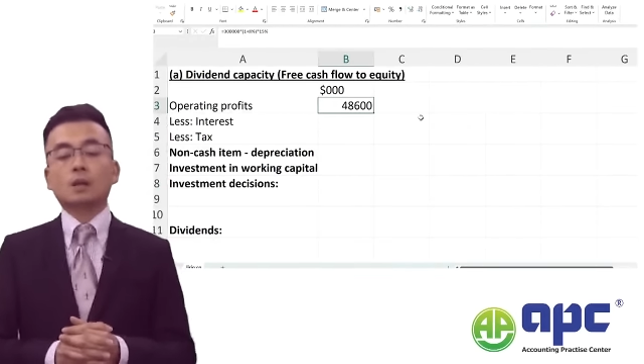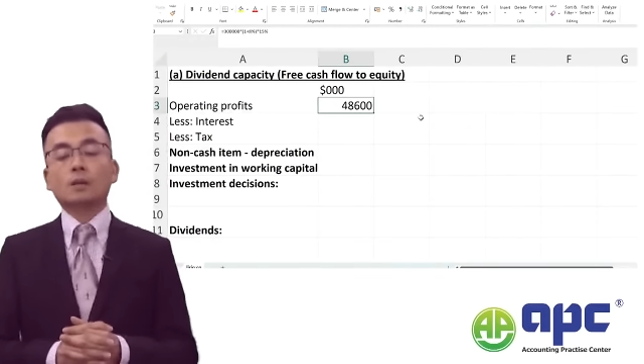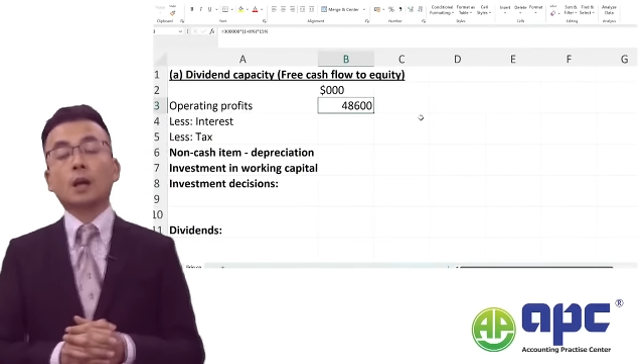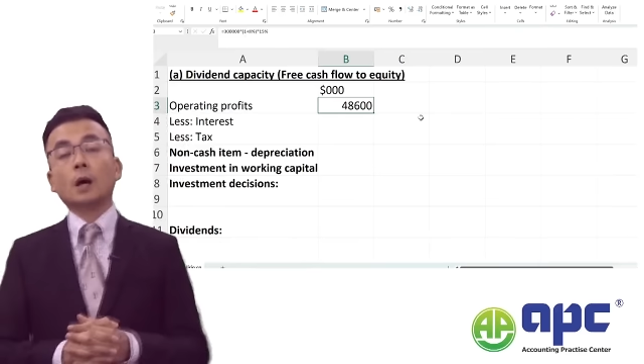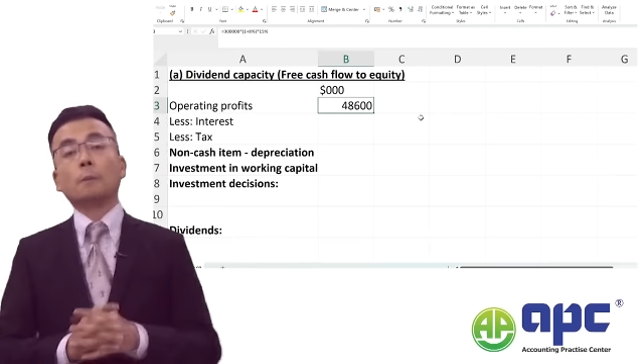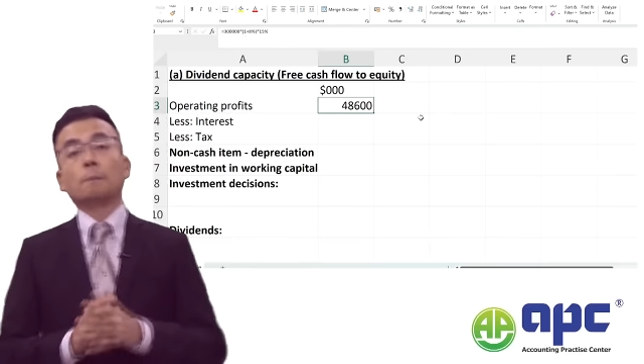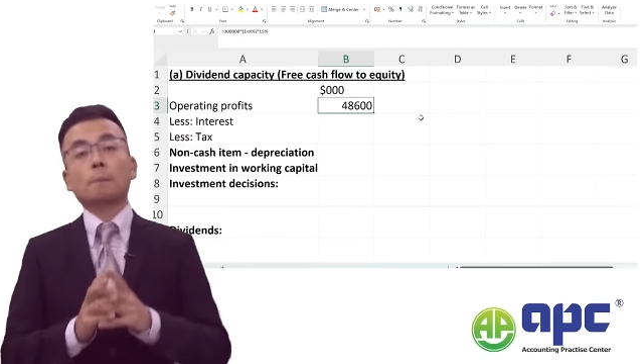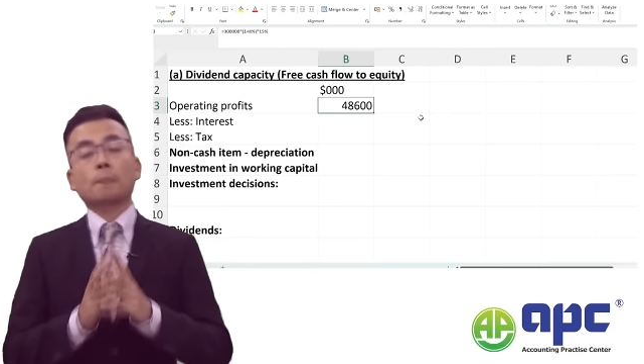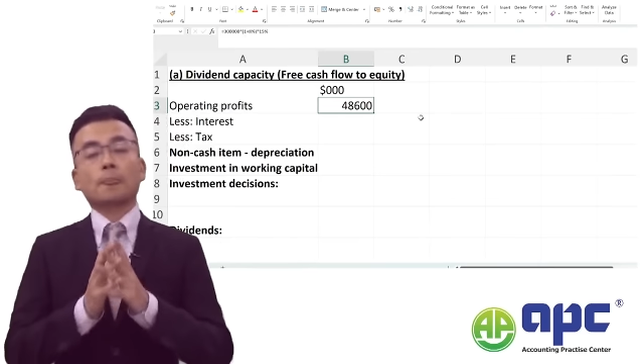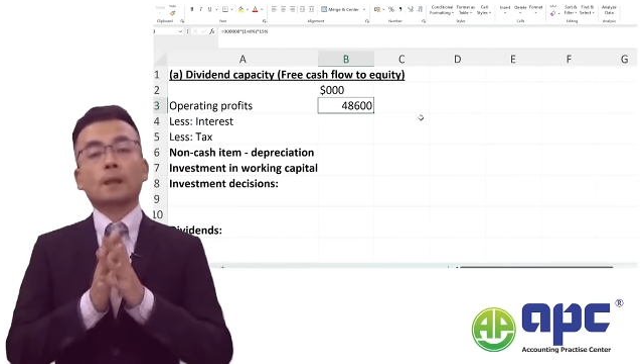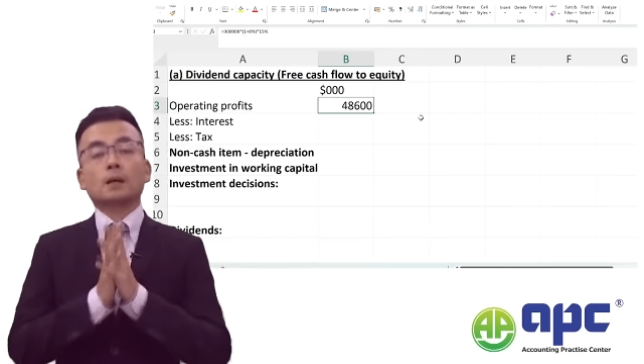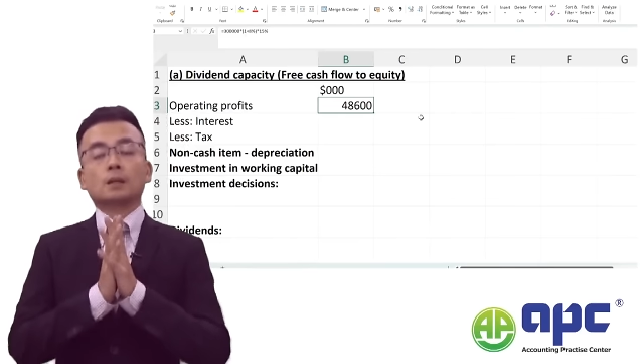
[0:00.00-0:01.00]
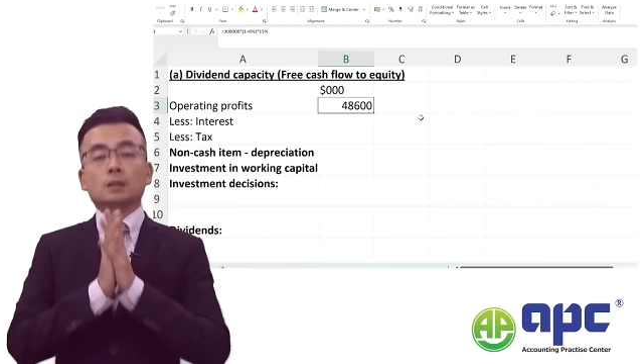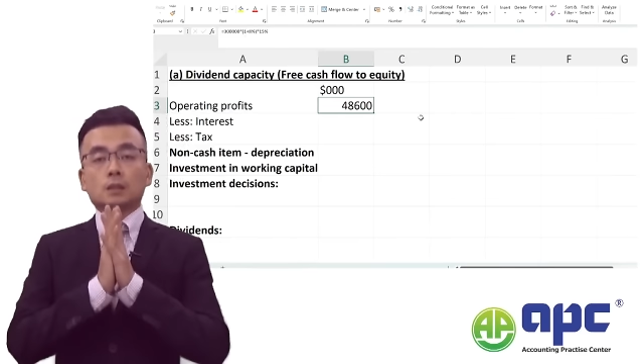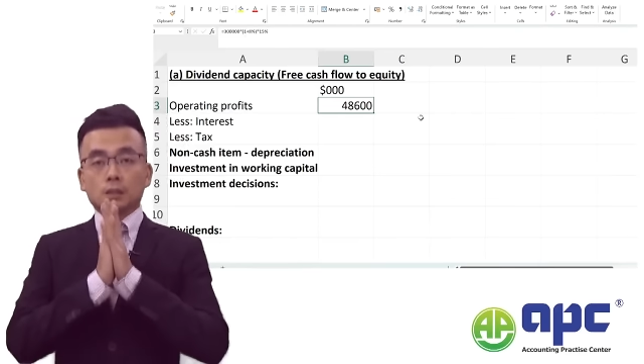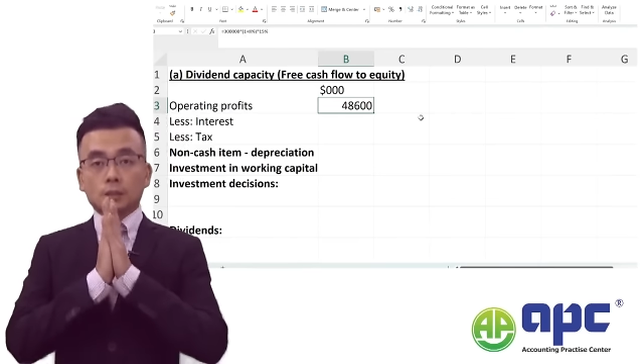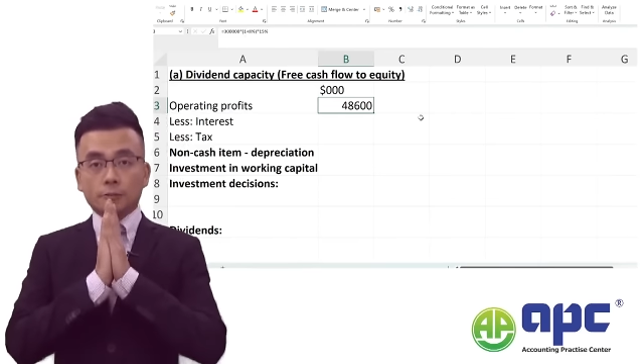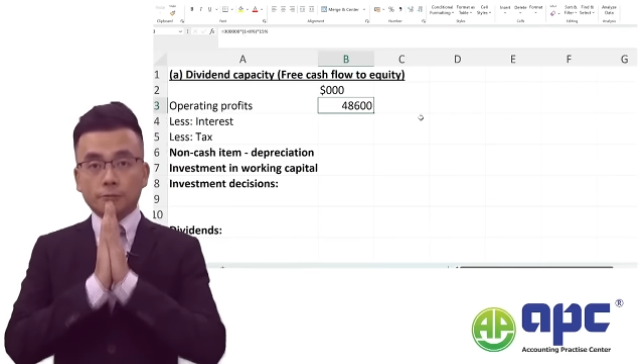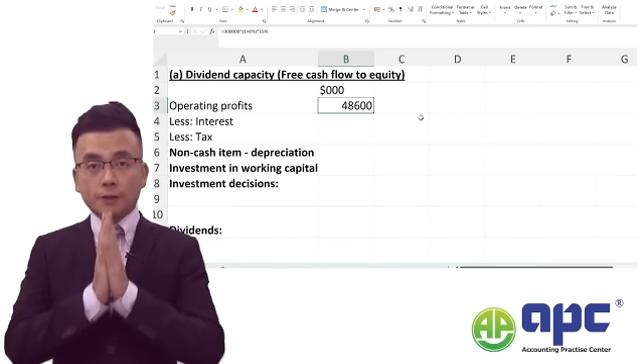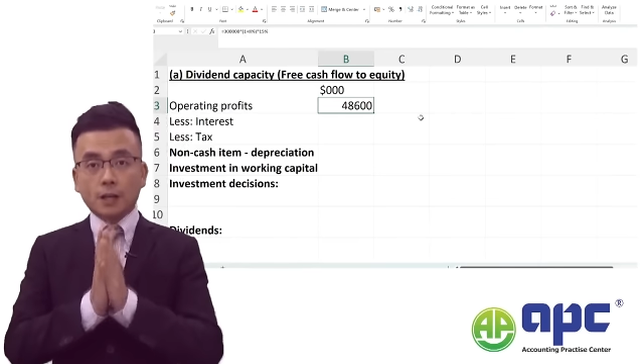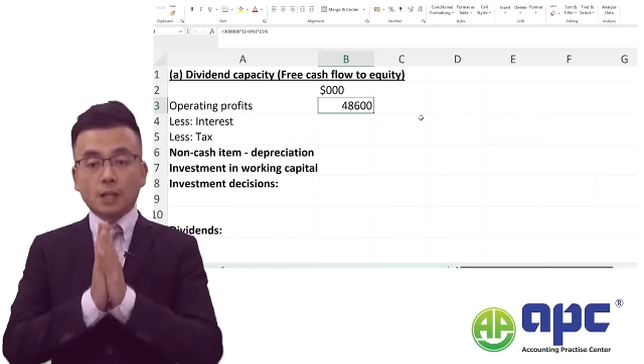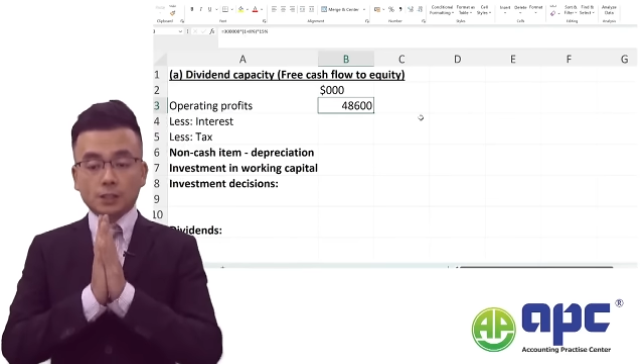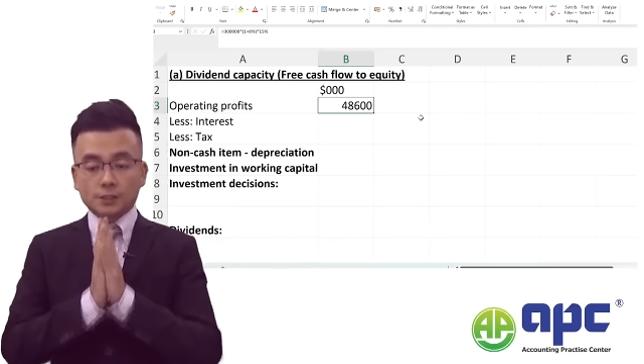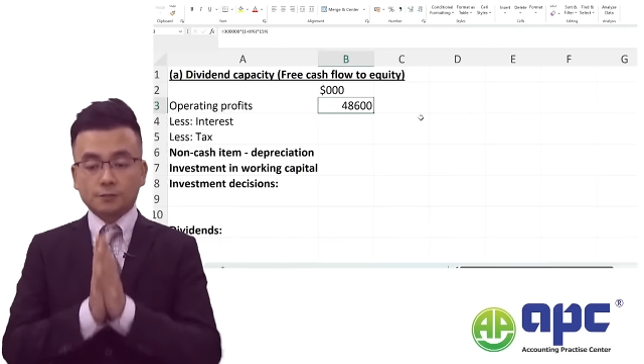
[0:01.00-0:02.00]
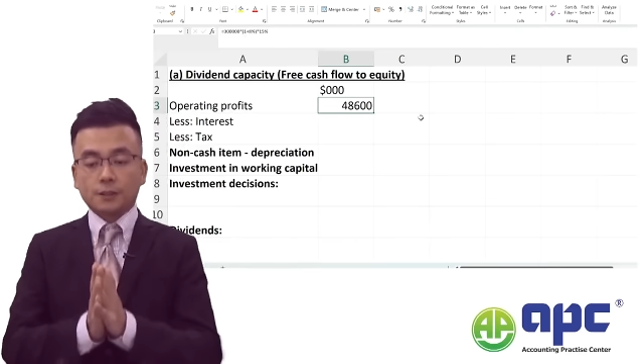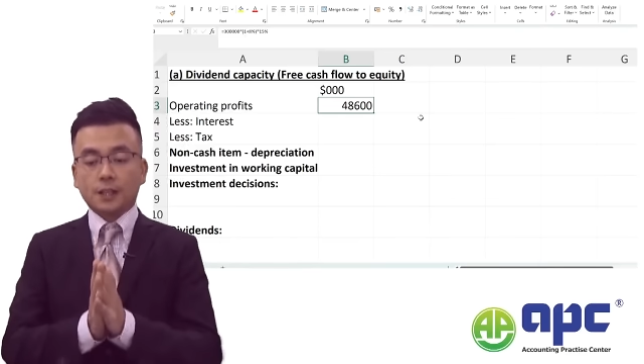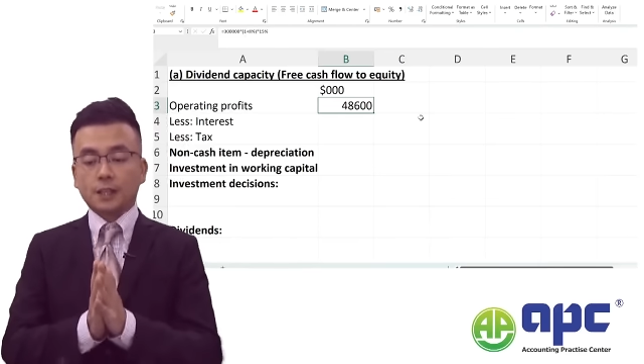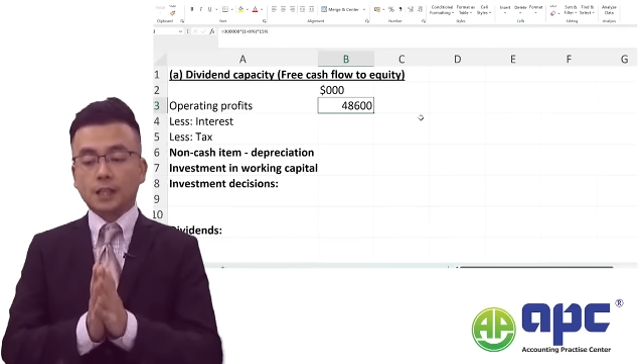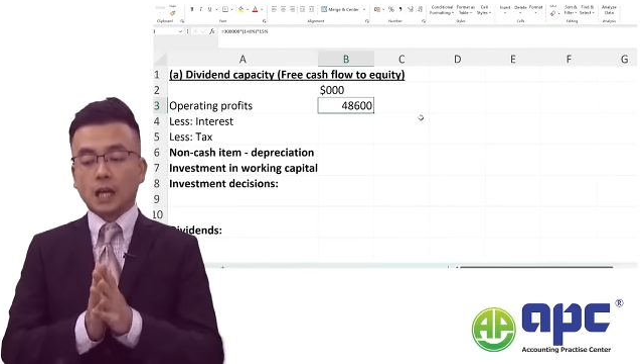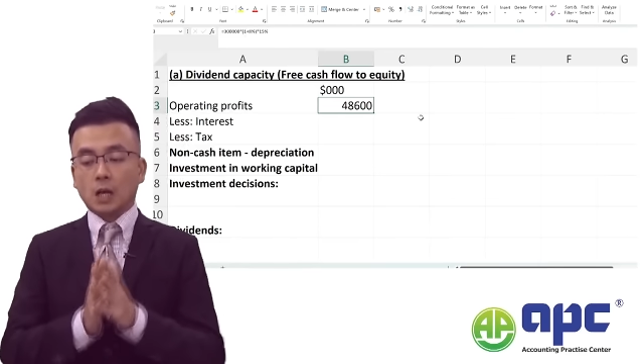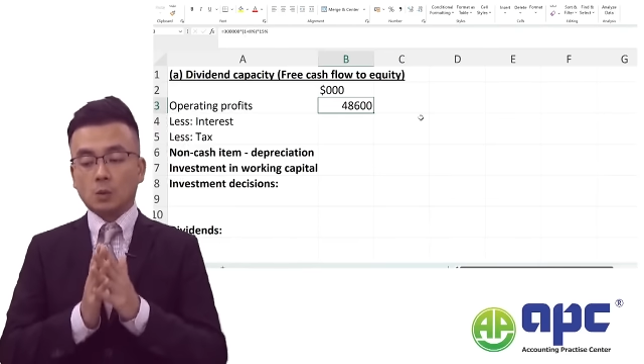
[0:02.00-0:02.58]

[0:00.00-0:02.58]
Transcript: Now, the first thing